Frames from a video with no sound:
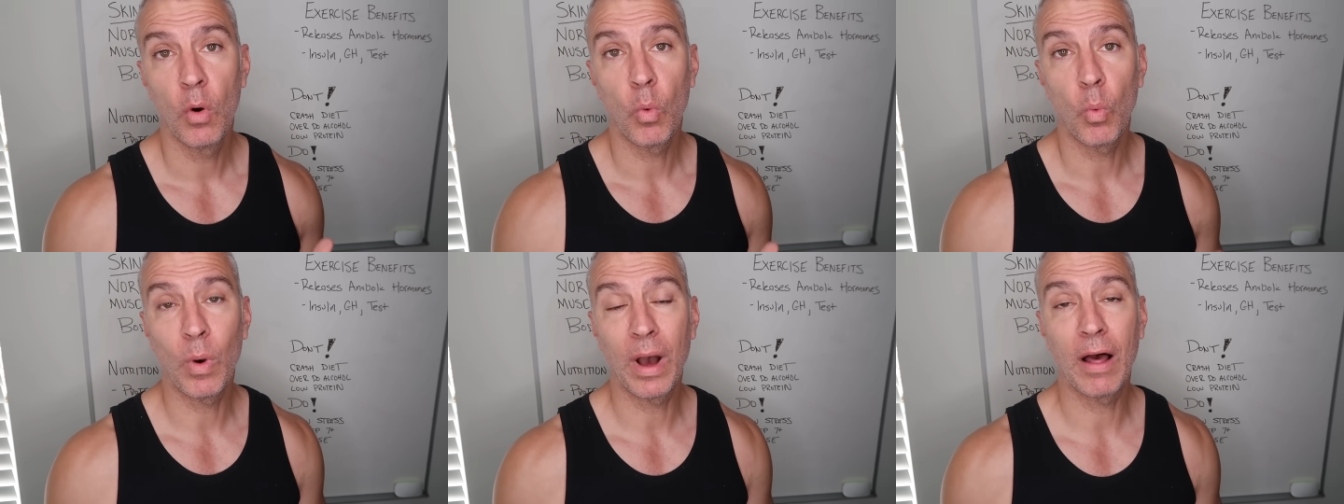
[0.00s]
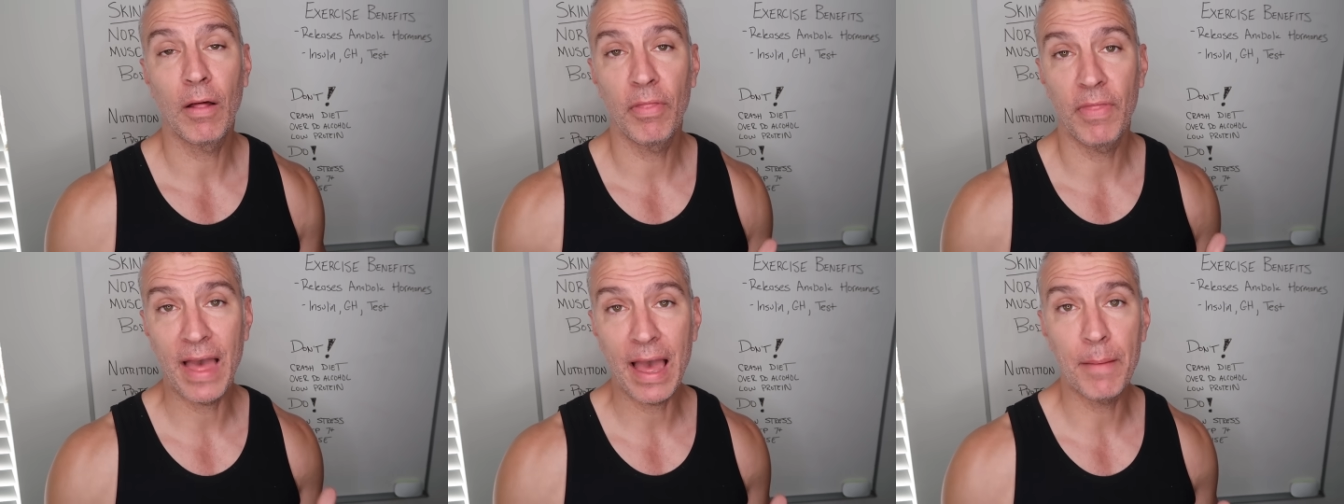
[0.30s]

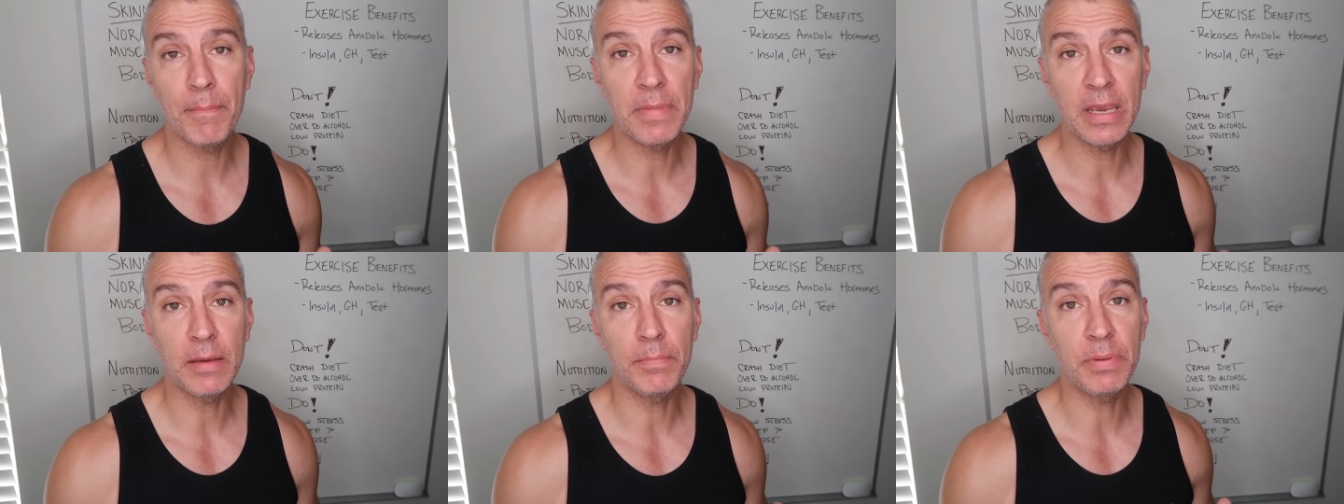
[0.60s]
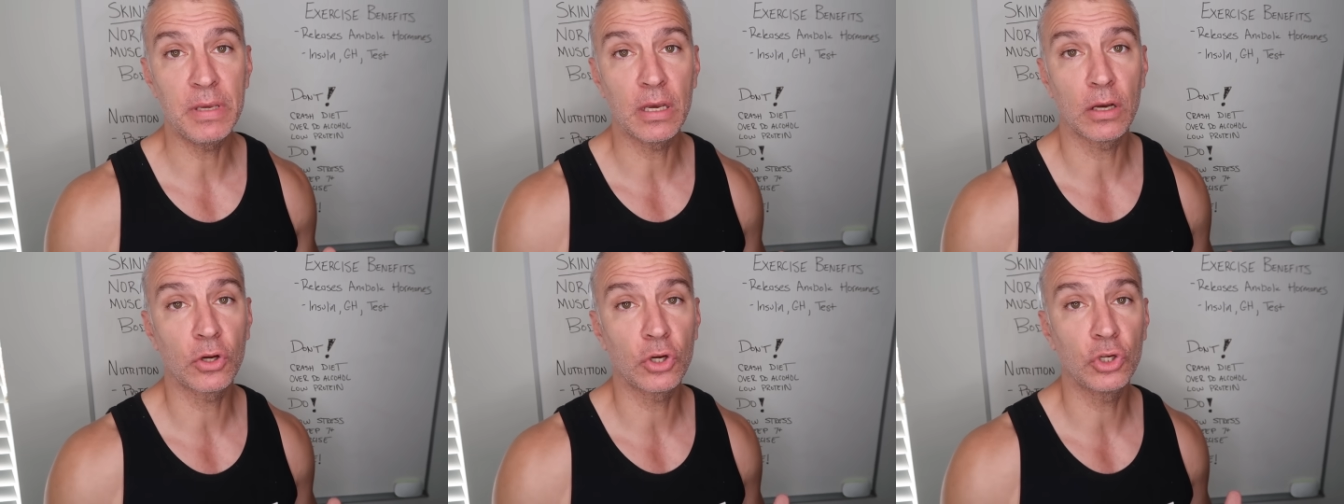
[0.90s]
While that may
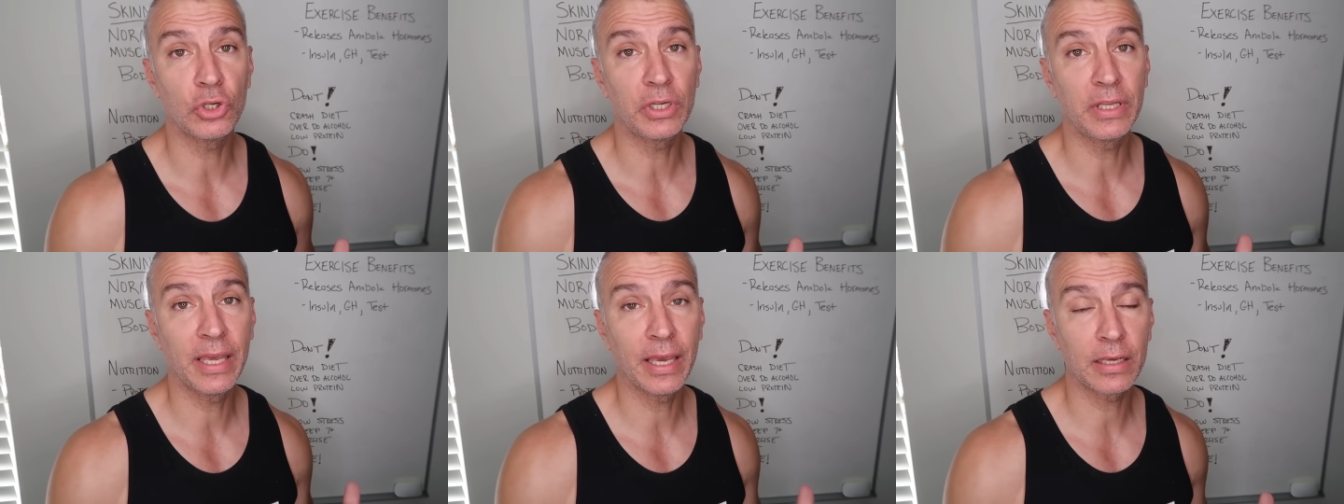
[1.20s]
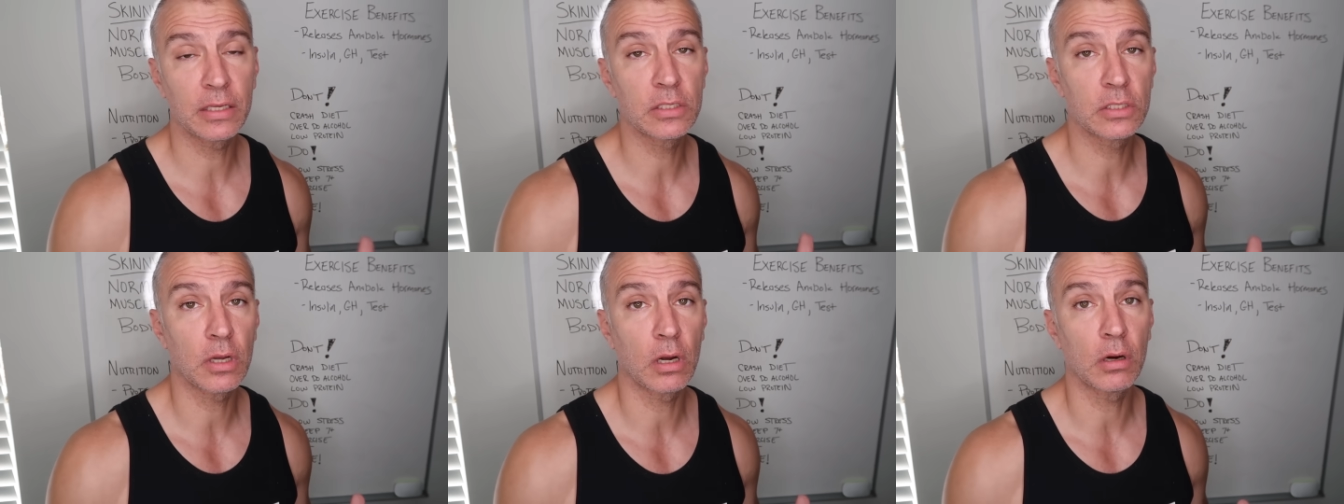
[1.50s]
be a good
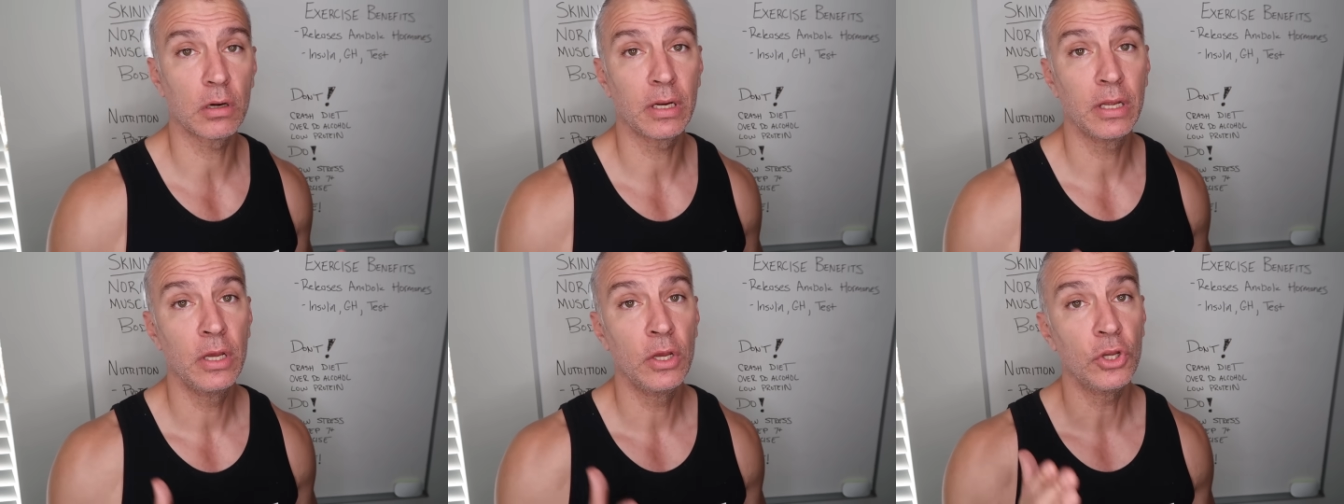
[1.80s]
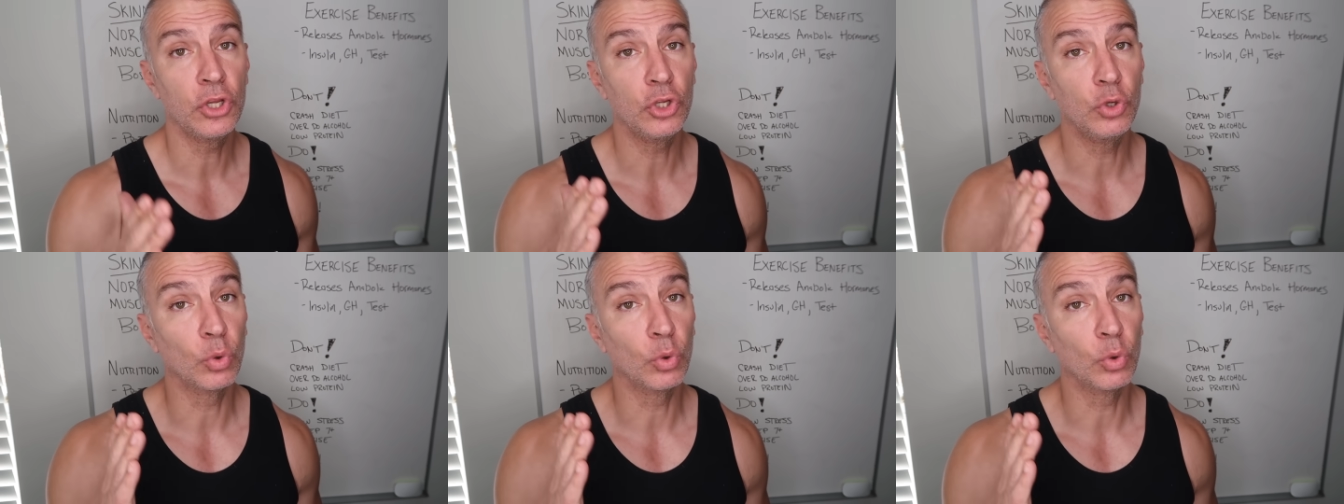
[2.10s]
kickstart,